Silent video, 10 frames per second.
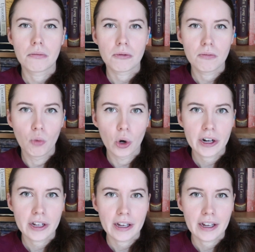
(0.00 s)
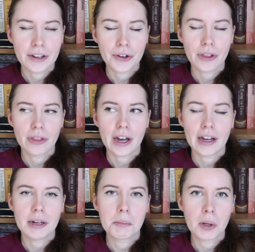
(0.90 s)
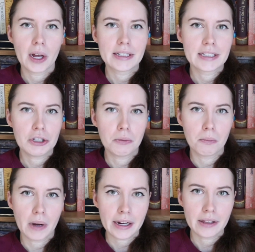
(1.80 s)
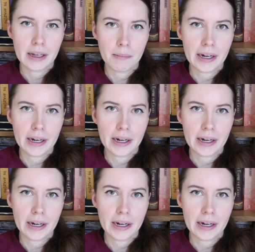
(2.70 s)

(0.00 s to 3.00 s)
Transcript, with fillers: working that implies that they